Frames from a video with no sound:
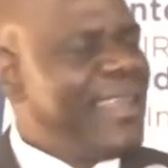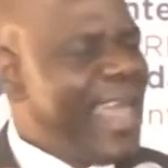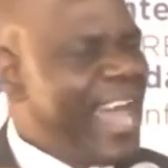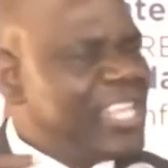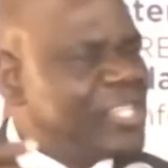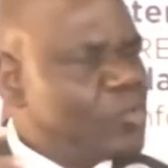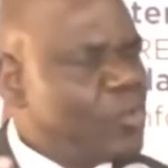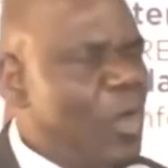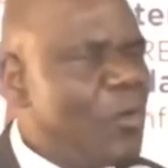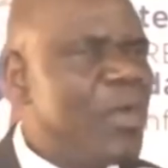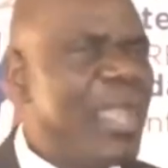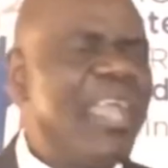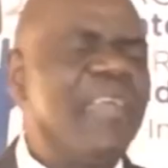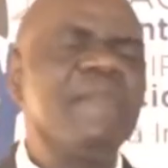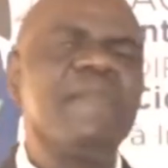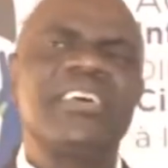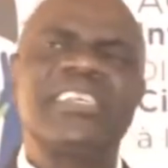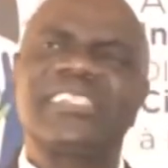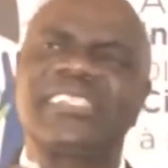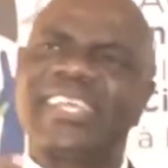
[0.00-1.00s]
That's why
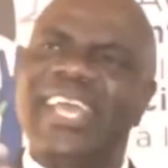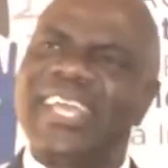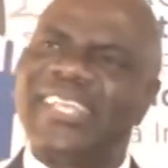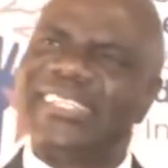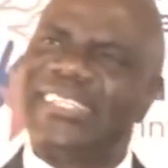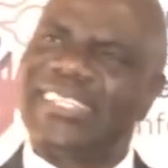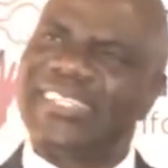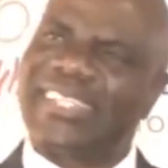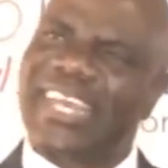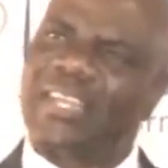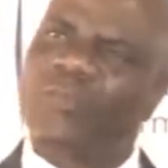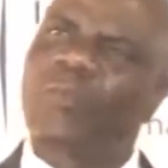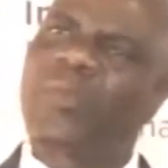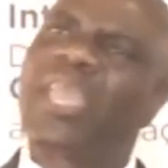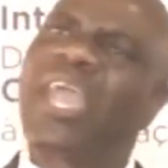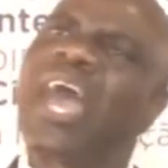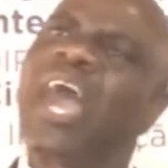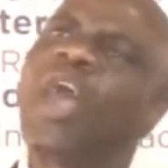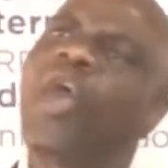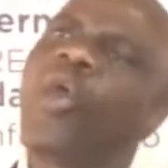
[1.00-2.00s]
we're emphasizing that
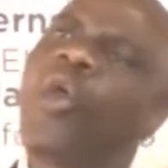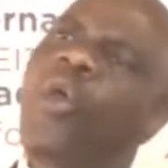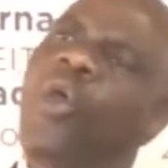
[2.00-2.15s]
we are